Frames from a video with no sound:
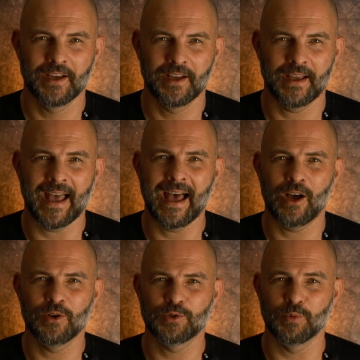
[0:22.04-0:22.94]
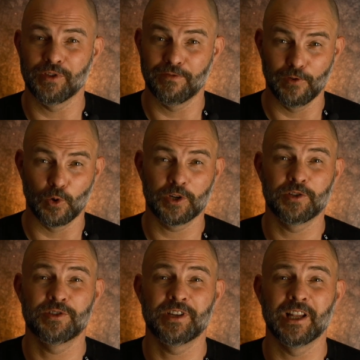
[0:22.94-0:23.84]
A house with the
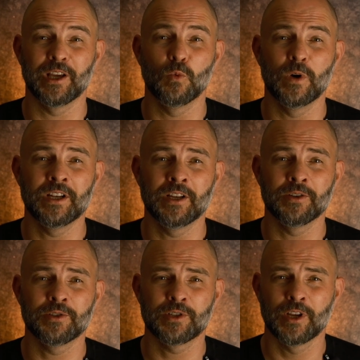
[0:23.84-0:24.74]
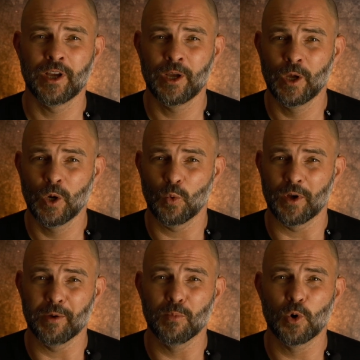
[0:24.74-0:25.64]
floor-to-ceiling windows, where
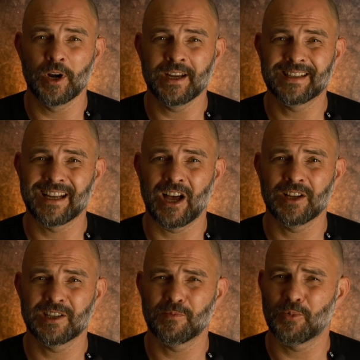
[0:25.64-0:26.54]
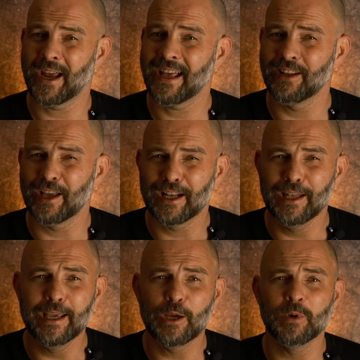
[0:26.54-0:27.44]
the morning sun spread like
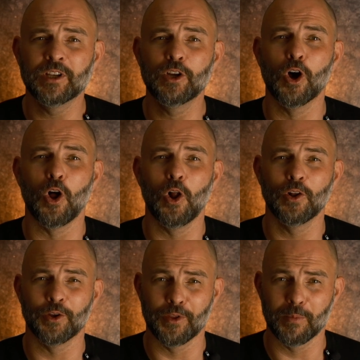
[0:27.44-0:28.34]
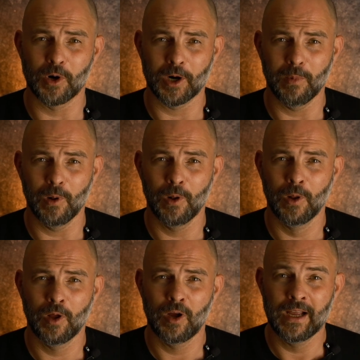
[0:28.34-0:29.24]
liquid gold on the marble.
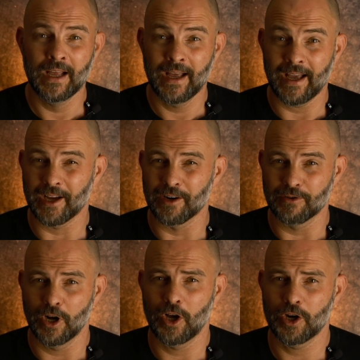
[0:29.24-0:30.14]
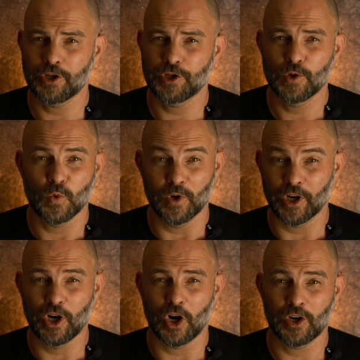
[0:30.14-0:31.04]
A garage where
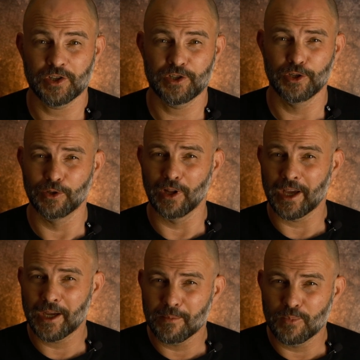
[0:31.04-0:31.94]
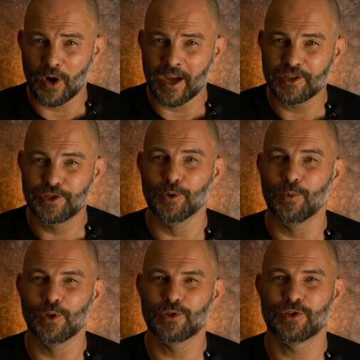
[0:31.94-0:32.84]
cars stood like bright
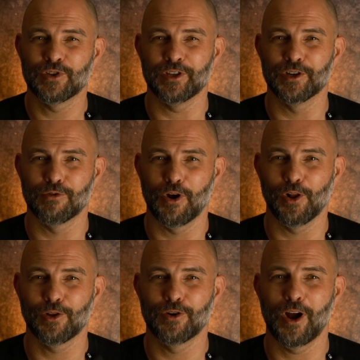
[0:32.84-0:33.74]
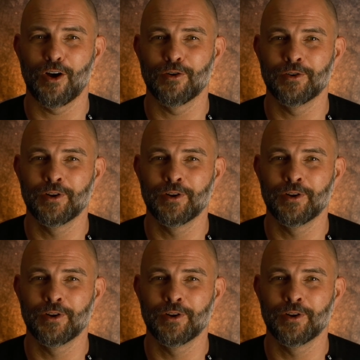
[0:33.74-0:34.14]
jewels in a royal crown.